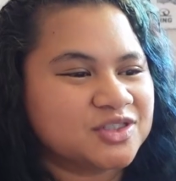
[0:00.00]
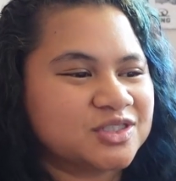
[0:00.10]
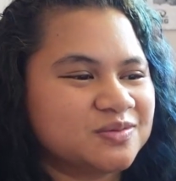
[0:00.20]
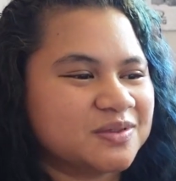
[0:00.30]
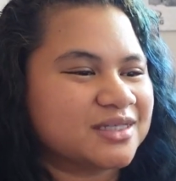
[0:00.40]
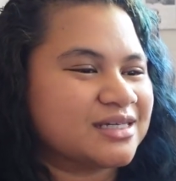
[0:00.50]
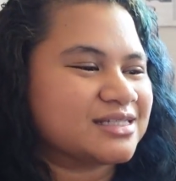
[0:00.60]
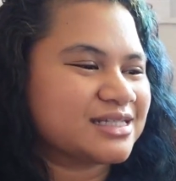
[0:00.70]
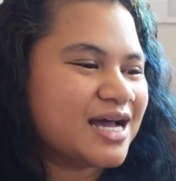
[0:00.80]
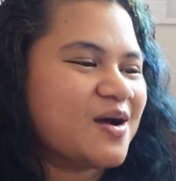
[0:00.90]
sure,
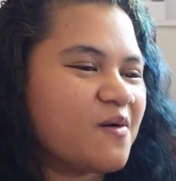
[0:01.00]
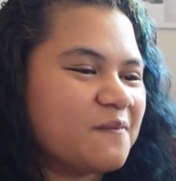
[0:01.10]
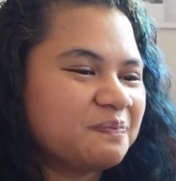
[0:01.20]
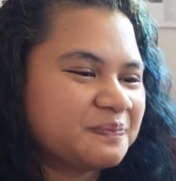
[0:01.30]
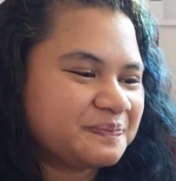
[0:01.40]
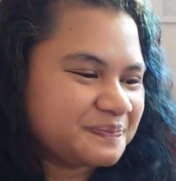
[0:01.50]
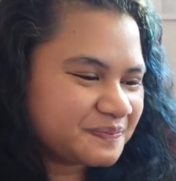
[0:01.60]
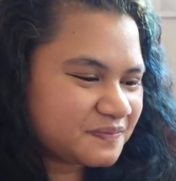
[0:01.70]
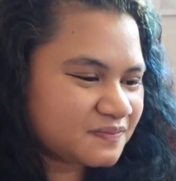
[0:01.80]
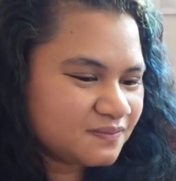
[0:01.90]
because now
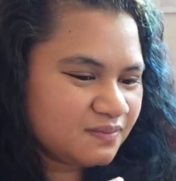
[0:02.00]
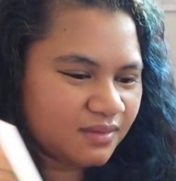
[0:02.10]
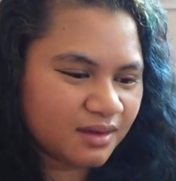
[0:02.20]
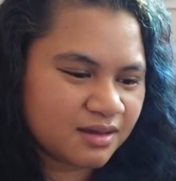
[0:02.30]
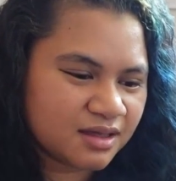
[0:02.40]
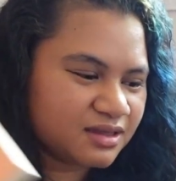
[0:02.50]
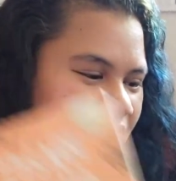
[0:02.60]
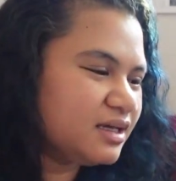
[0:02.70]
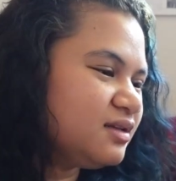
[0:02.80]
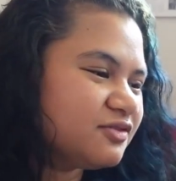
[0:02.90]
at
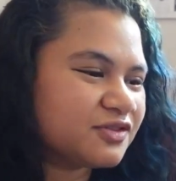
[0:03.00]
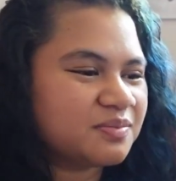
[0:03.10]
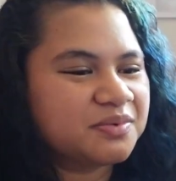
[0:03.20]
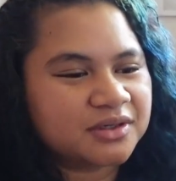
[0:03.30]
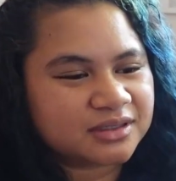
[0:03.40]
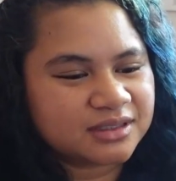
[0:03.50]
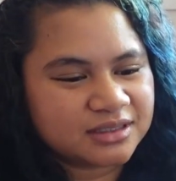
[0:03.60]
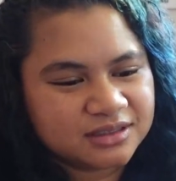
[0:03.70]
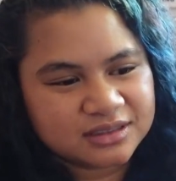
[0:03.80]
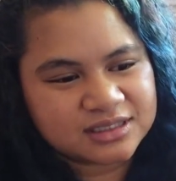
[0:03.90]
the end of the book
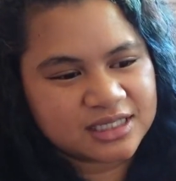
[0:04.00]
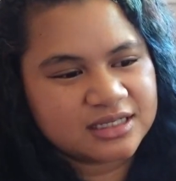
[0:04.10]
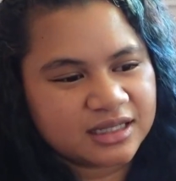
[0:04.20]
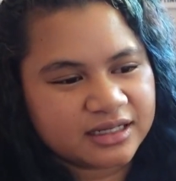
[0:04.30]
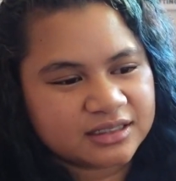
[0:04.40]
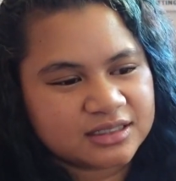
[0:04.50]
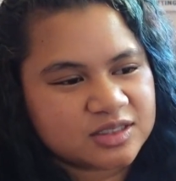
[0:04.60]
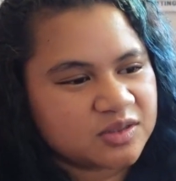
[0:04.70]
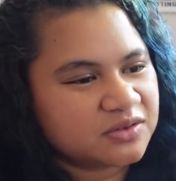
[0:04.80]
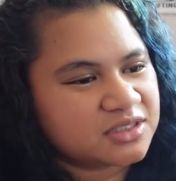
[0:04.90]
it said, like,
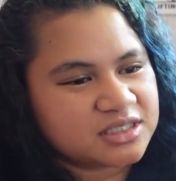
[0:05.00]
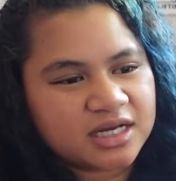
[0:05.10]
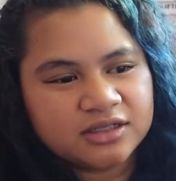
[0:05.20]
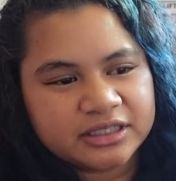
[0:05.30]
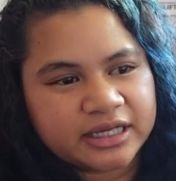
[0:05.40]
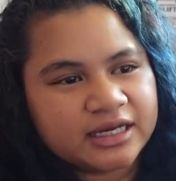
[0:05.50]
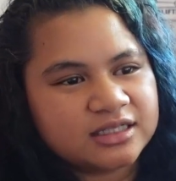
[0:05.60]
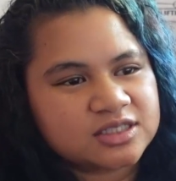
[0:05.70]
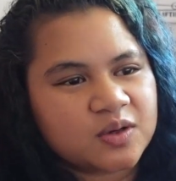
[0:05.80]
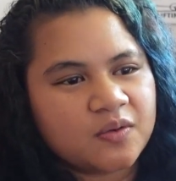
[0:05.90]
because they were just holding
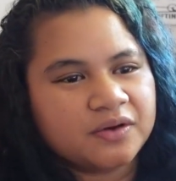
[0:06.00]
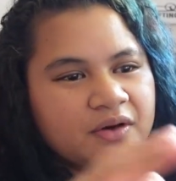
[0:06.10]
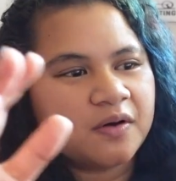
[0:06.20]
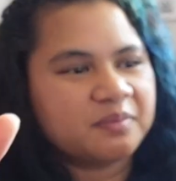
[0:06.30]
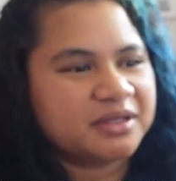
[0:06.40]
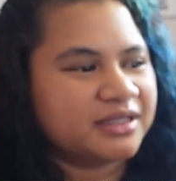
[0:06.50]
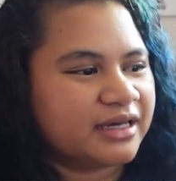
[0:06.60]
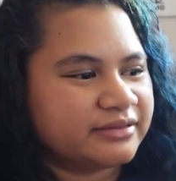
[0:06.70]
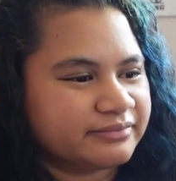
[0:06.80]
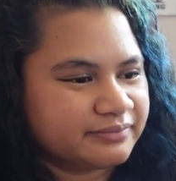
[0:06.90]
hands going home, and
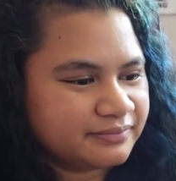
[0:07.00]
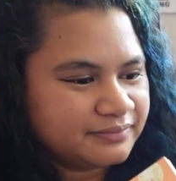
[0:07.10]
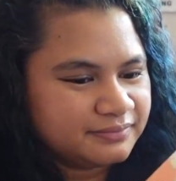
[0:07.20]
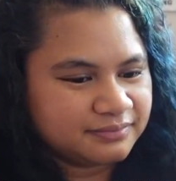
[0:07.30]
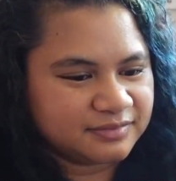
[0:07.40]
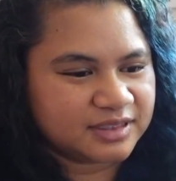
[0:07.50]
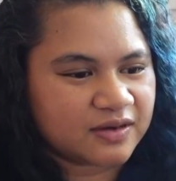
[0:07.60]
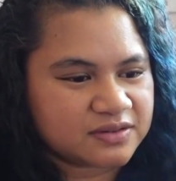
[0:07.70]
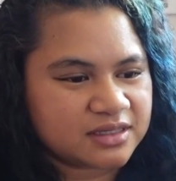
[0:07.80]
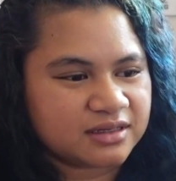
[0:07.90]

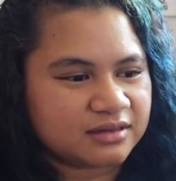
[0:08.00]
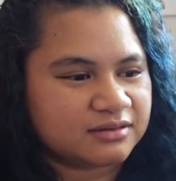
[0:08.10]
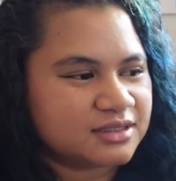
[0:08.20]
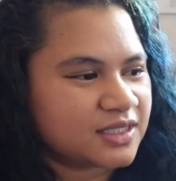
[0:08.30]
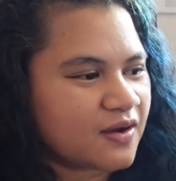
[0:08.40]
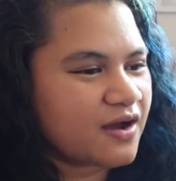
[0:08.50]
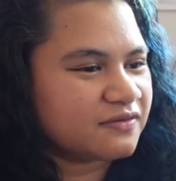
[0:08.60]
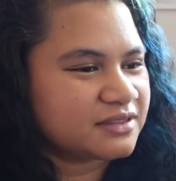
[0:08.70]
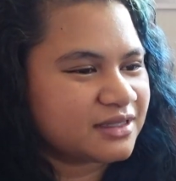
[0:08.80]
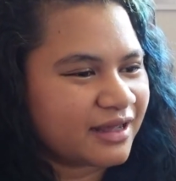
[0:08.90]
that was it. So I
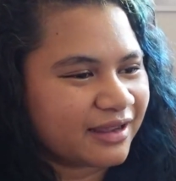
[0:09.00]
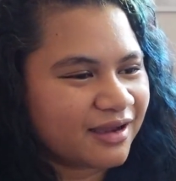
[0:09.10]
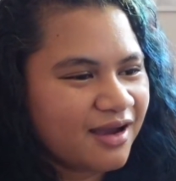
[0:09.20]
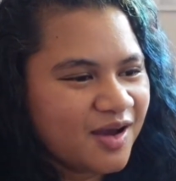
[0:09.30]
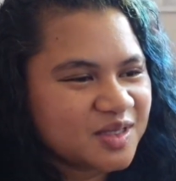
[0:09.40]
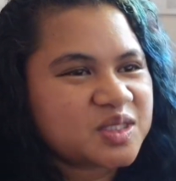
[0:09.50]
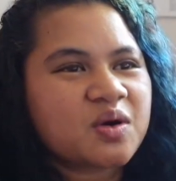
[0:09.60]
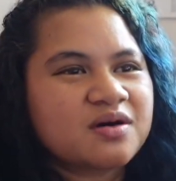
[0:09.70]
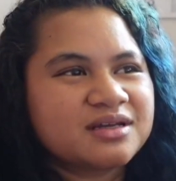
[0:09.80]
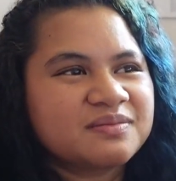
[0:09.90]
was like,
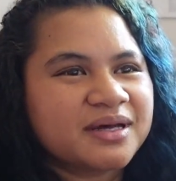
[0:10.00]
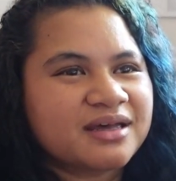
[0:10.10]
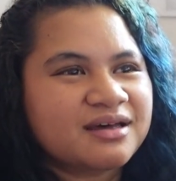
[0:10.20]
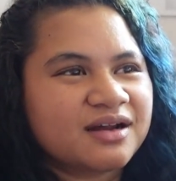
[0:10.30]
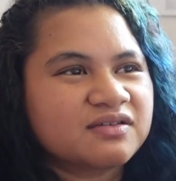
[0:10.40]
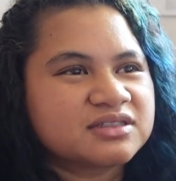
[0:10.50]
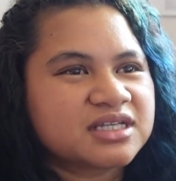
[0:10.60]
so in my head I was